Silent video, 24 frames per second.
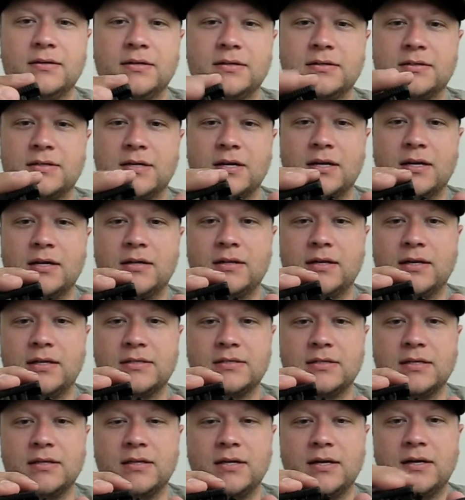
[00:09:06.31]
just kind of clicks
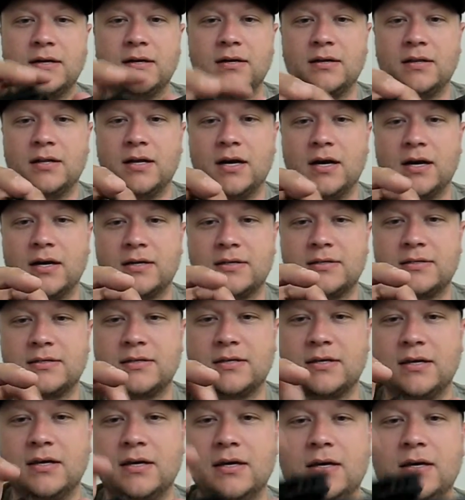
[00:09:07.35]
in there and locks.